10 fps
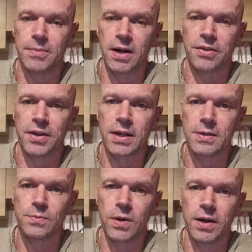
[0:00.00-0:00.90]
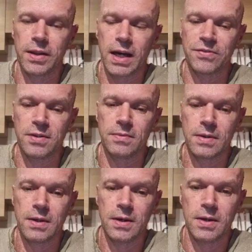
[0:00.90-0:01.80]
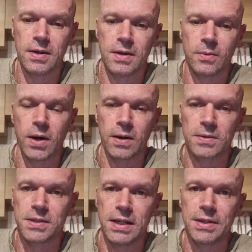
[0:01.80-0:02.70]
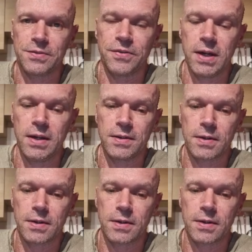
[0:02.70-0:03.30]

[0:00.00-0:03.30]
But I think he's worth having whilst he is fit,